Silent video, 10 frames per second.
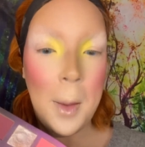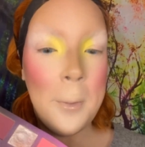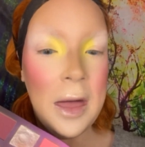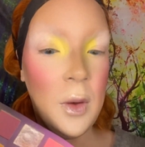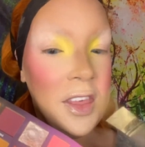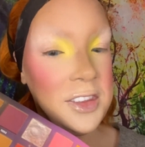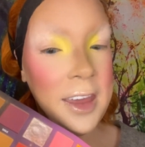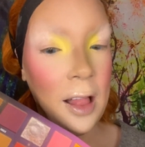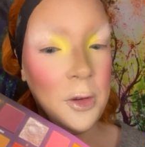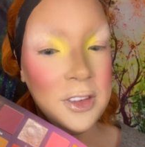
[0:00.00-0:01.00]
By the way, this
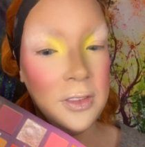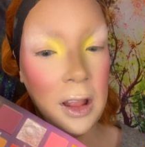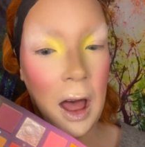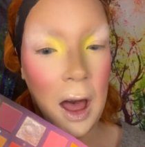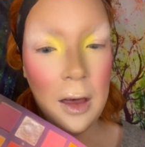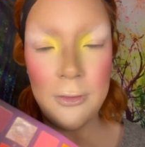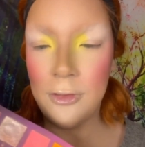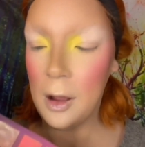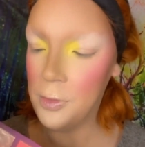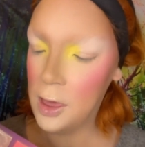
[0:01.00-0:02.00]
yellow is Blah
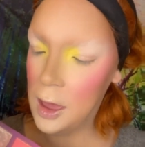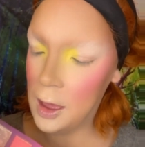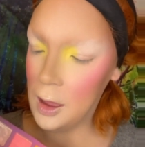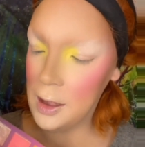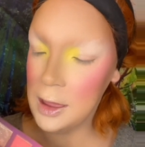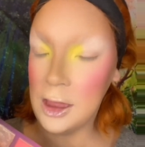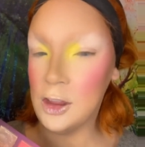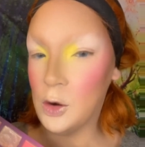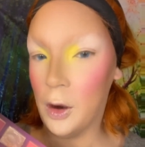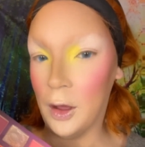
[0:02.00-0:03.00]
from the Nikki
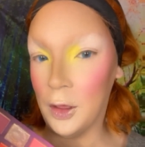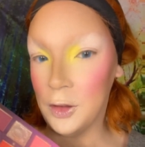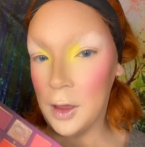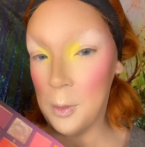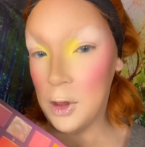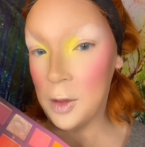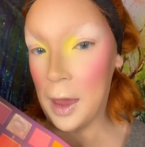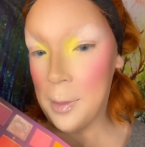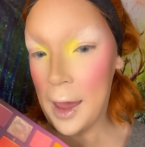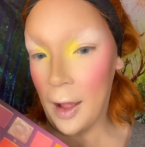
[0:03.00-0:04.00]
Tutorials Beauty
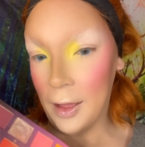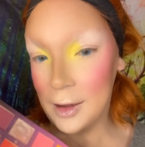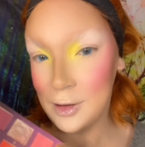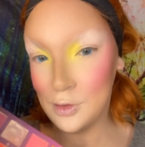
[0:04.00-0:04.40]
Bay palette.